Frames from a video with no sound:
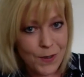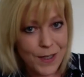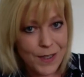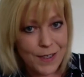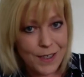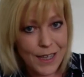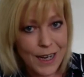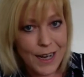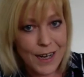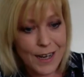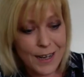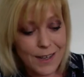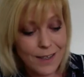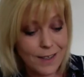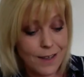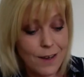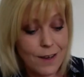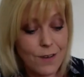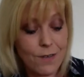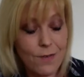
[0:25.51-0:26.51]
with
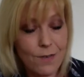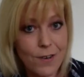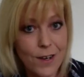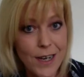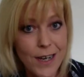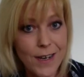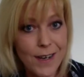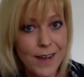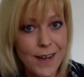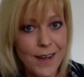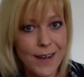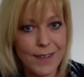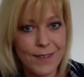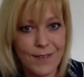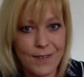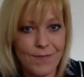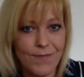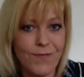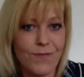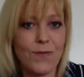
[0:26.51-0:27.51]
today's reading.
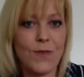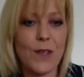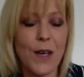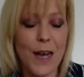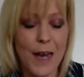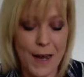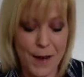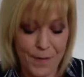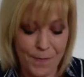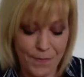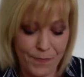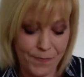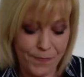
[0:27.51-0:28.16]
Okay.